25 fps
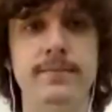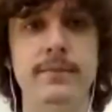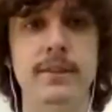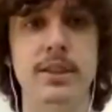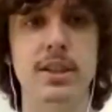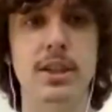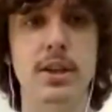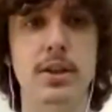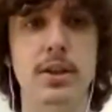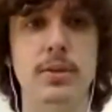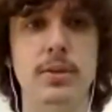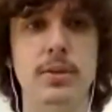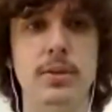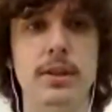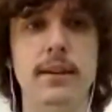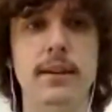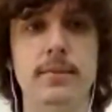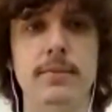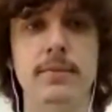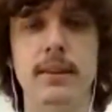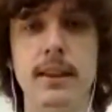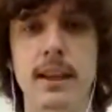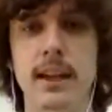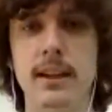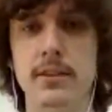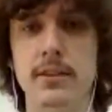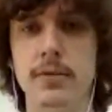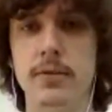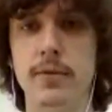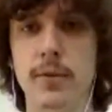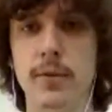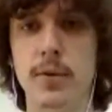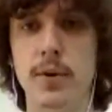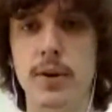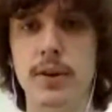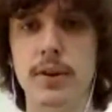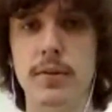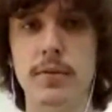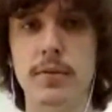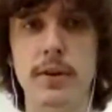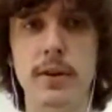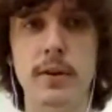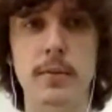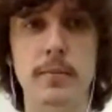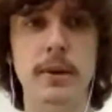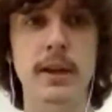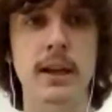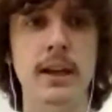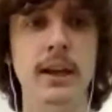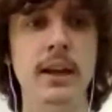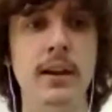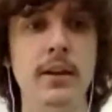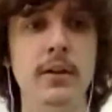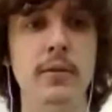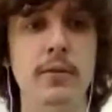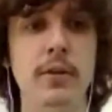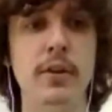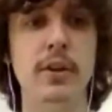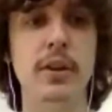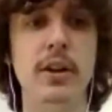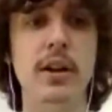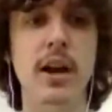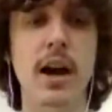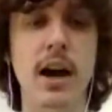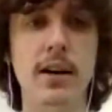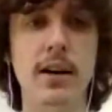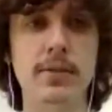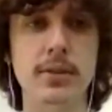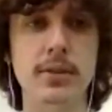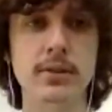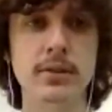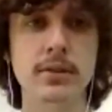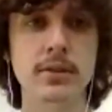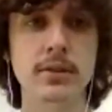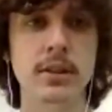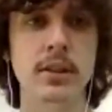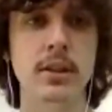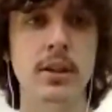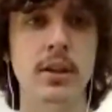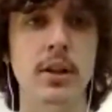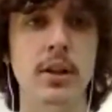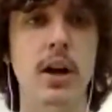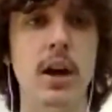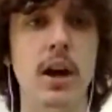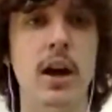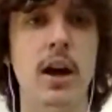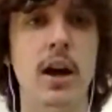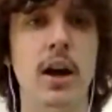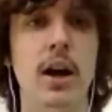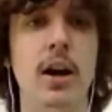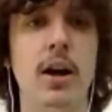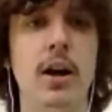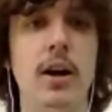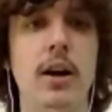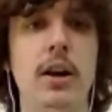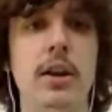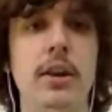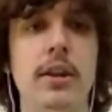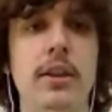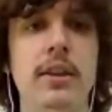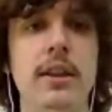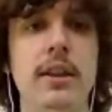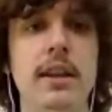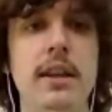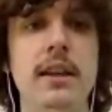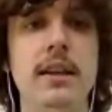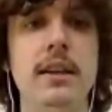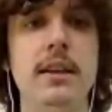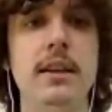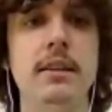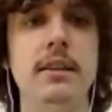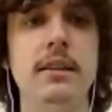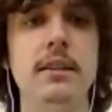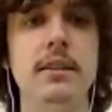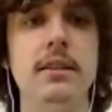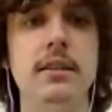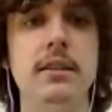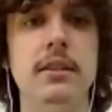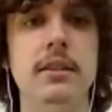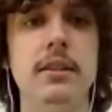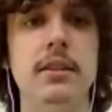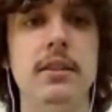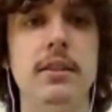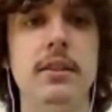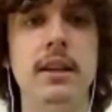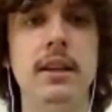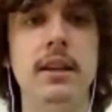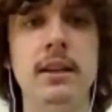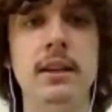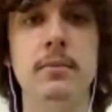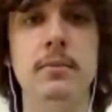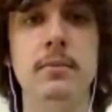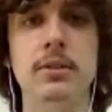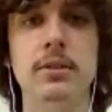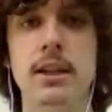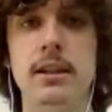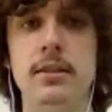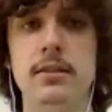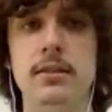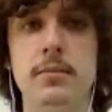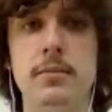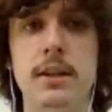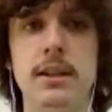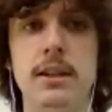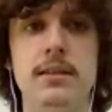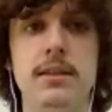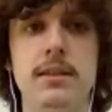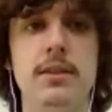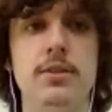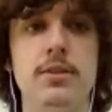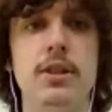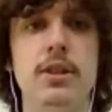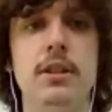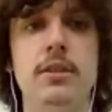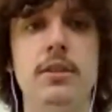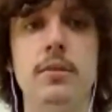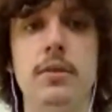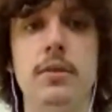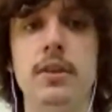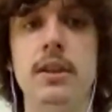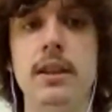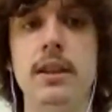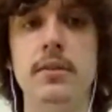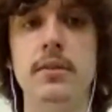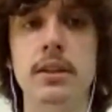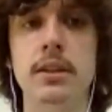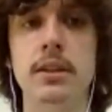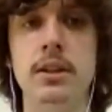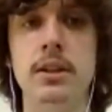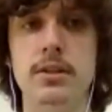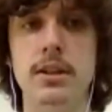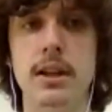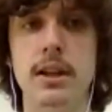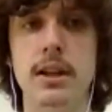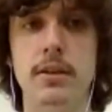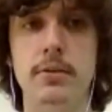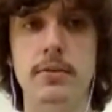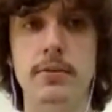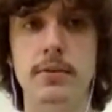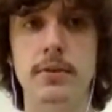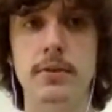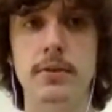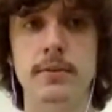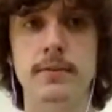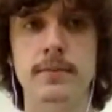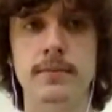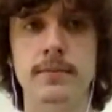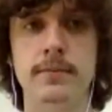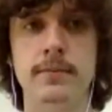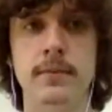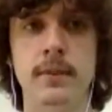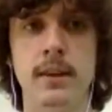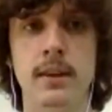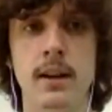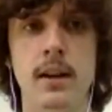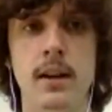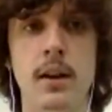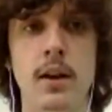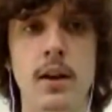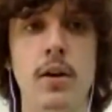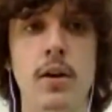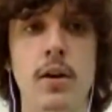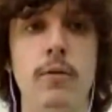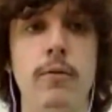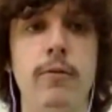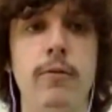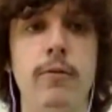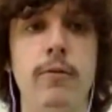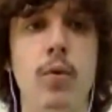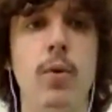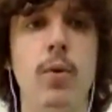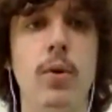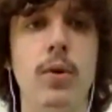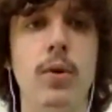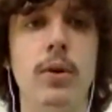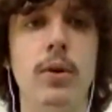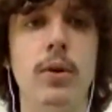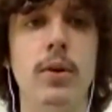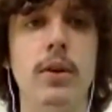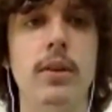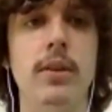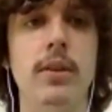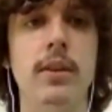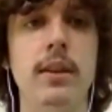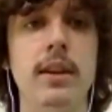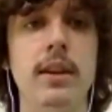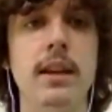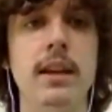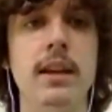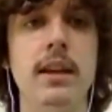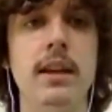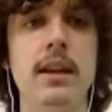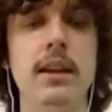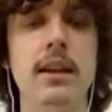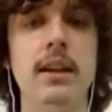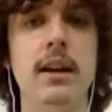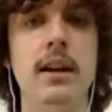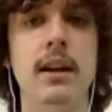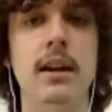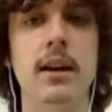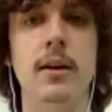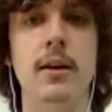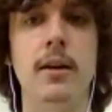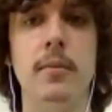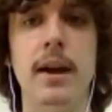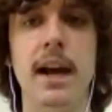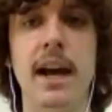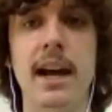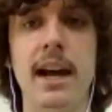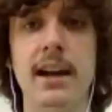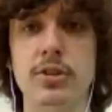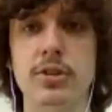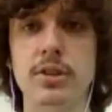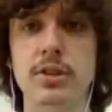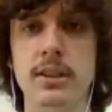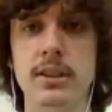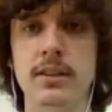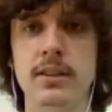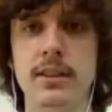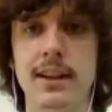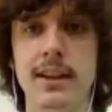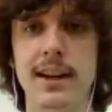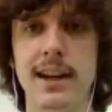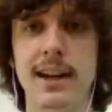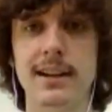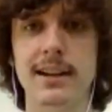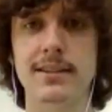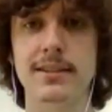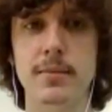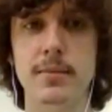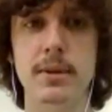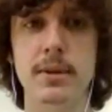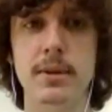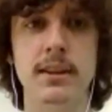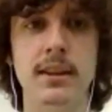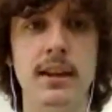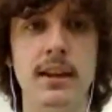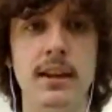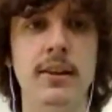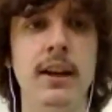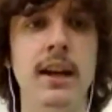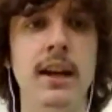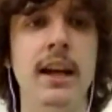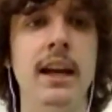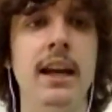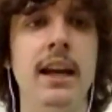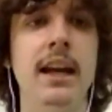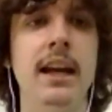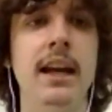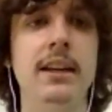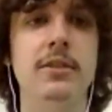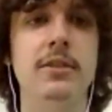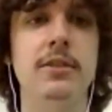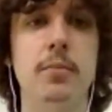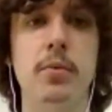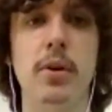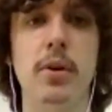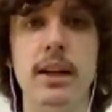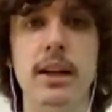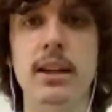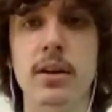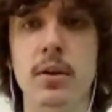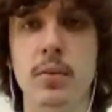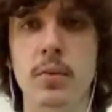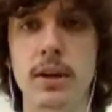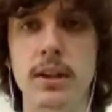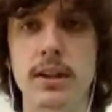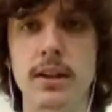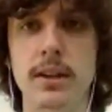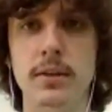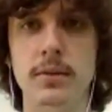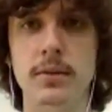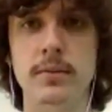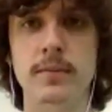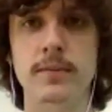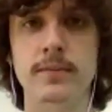So yeah, that's for the film. For the novel, the theme slash message is forgiving yourself. For the action that has to be in there, it's breaking a window.